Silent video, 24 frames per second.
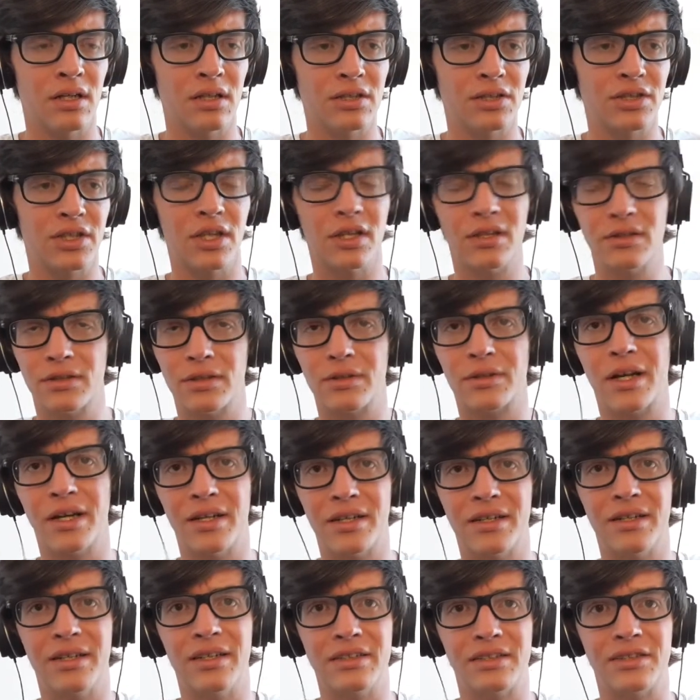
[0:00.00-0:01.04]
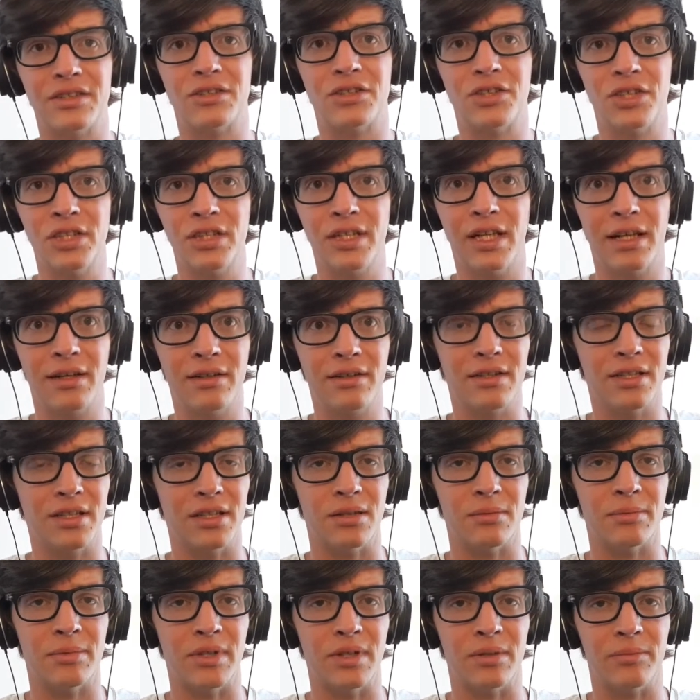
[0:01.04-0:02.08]
she also kind of needs to chill out a
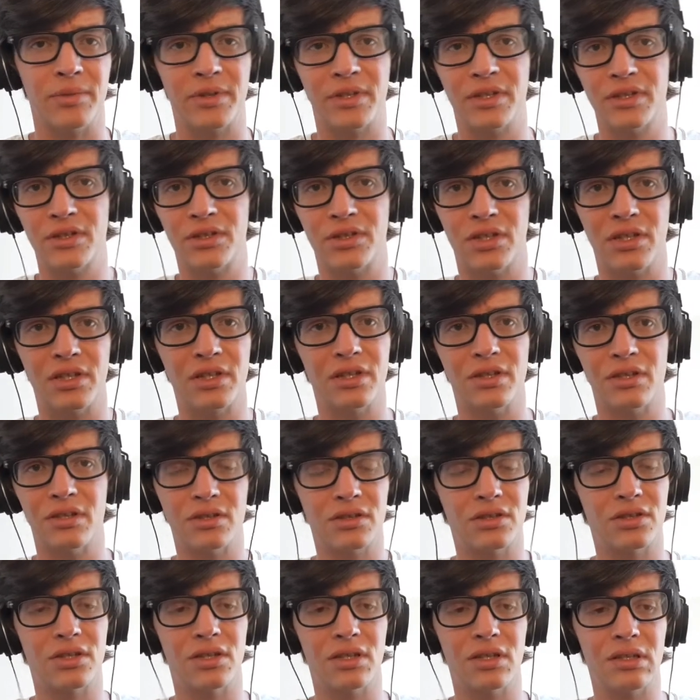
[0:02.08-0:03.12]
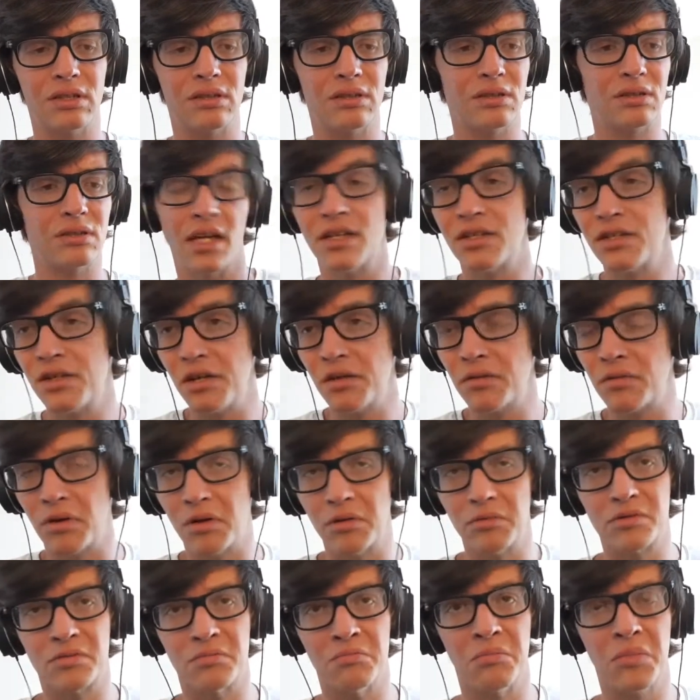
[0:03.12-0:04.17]
little bit because she
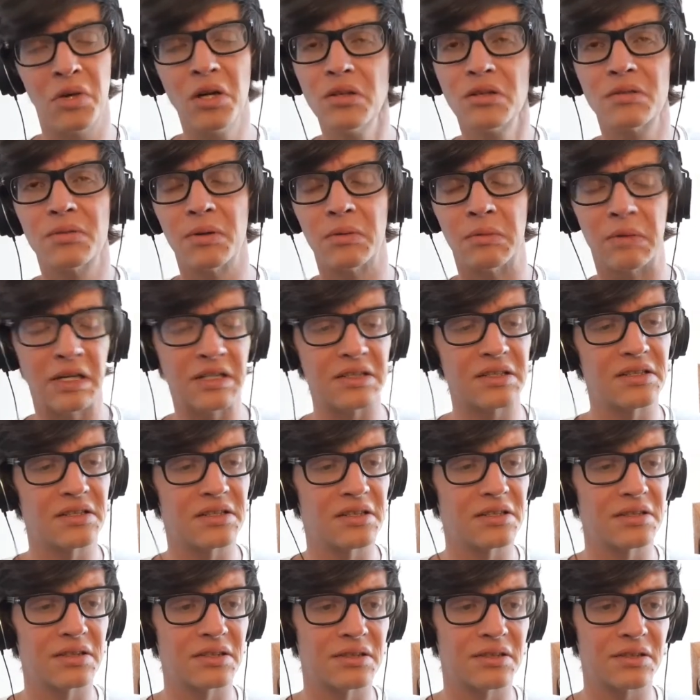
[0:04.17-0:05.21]
throws multiple wrenches into the